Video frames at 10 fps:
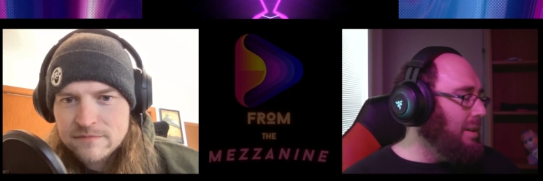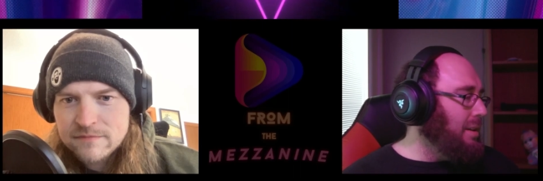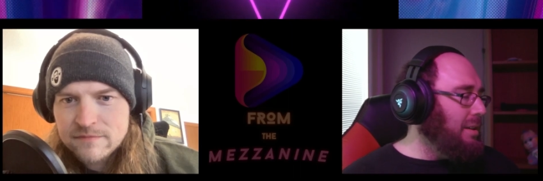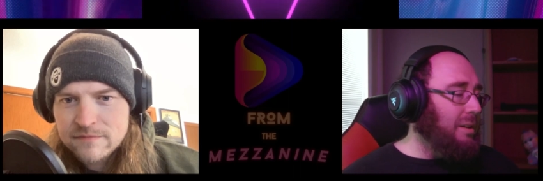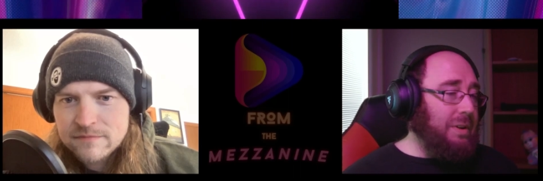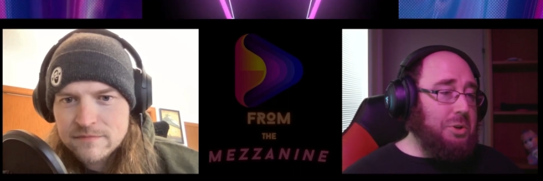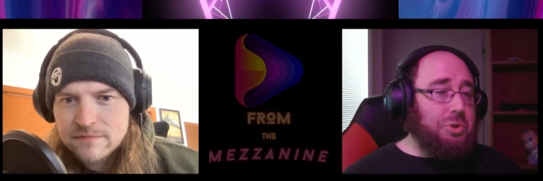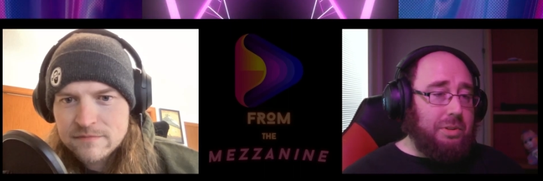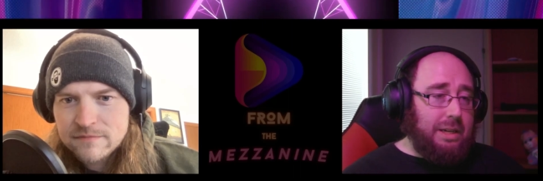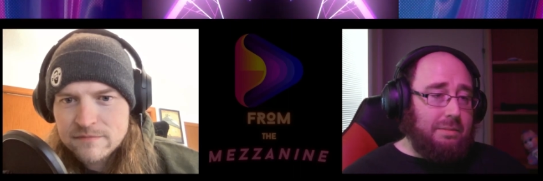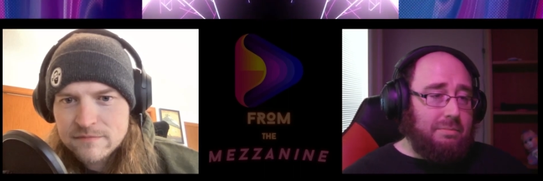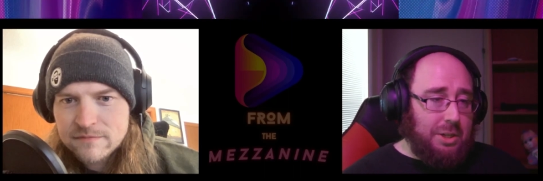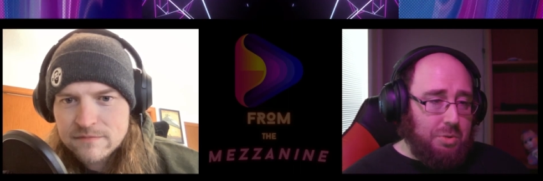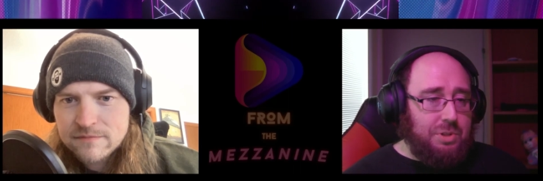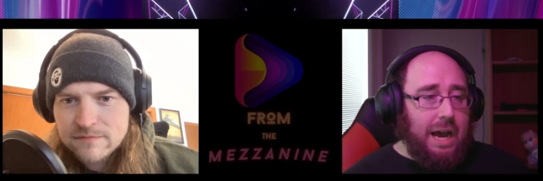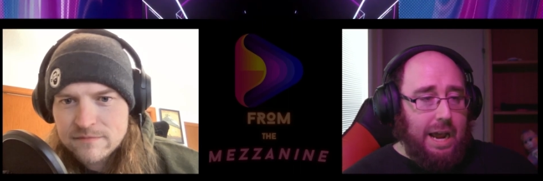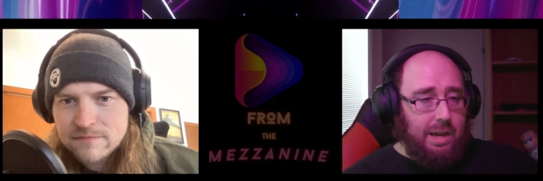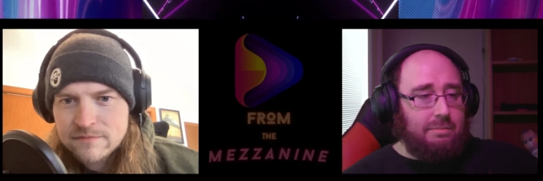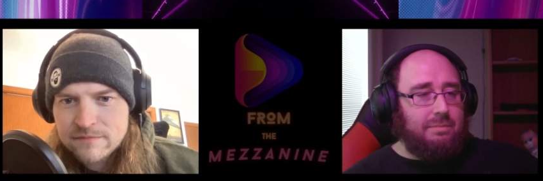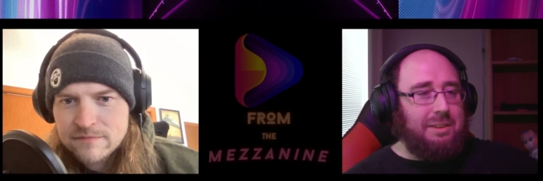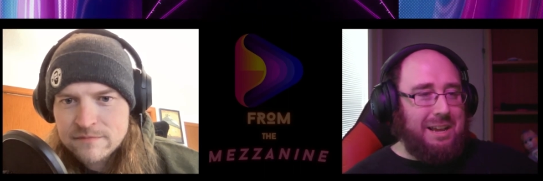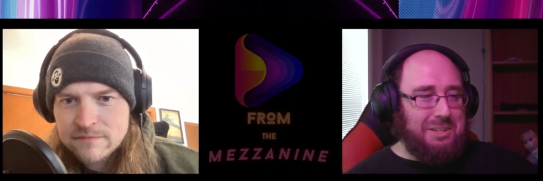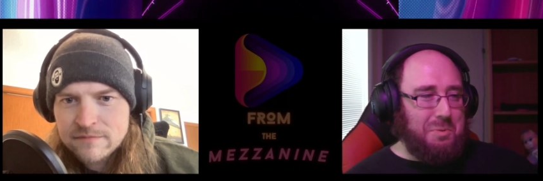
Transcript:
Speaker 1: eventually they do die. And that's when